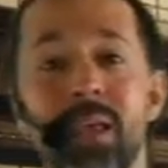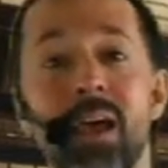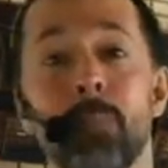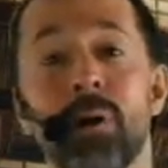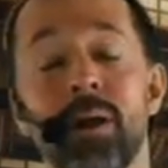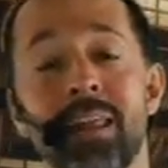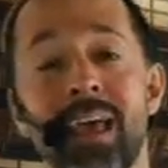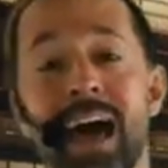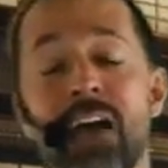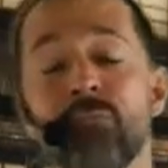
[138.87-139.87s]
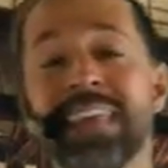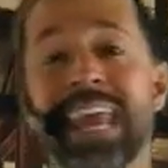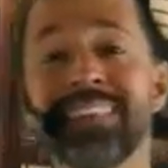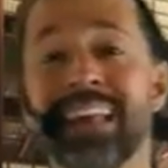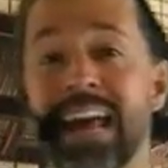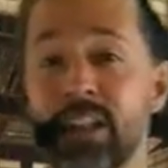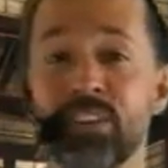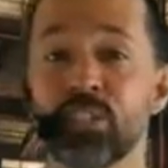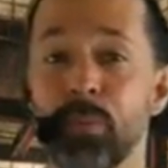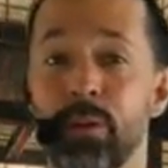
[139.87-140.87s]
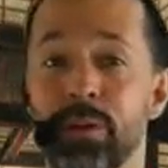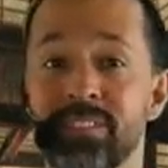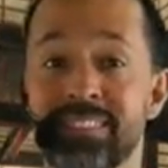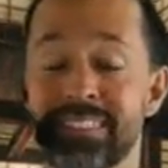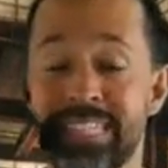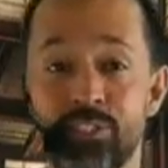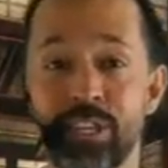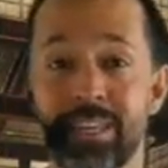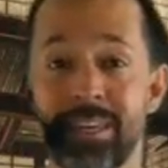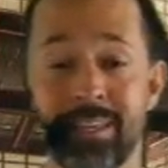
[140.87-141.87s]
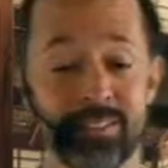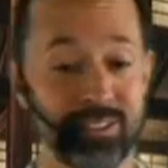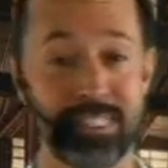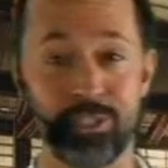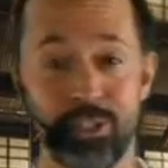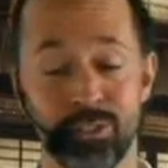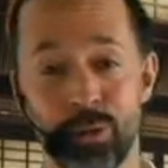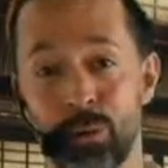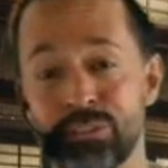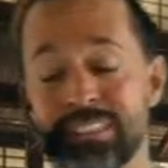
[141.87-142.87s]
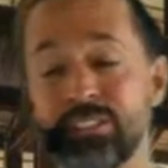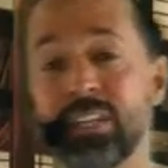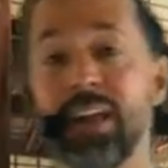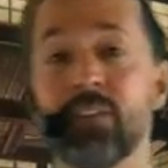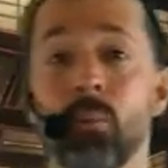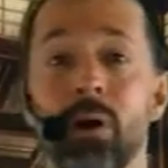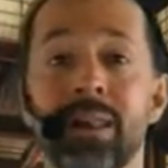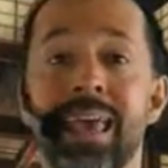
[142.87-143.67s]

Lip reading: But I've gained a lot of experience teaching kids, teaching adults, teaching everyone.